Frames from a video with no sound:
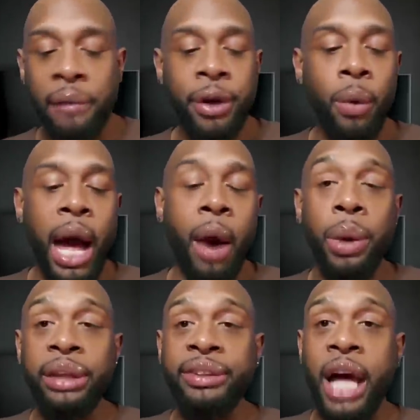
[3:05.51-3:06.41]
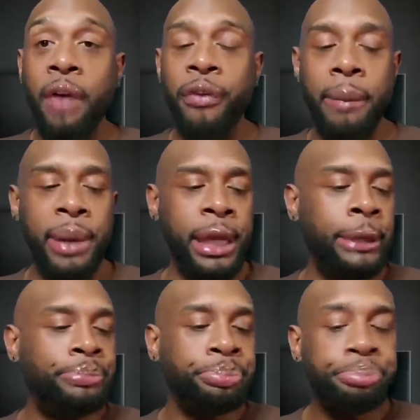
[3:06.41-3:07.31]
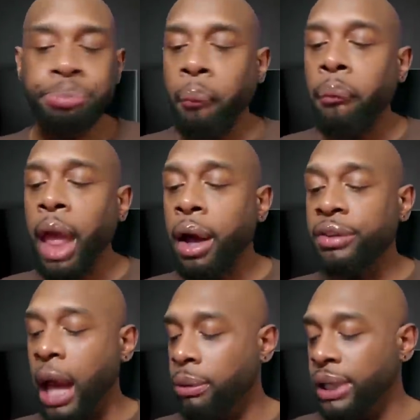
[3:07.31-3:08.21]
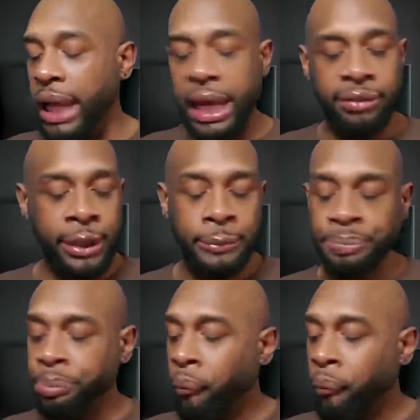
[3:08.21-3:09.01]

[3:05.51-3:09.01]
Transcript: Buffalo Wild Wings stopped for a minute because I was lazy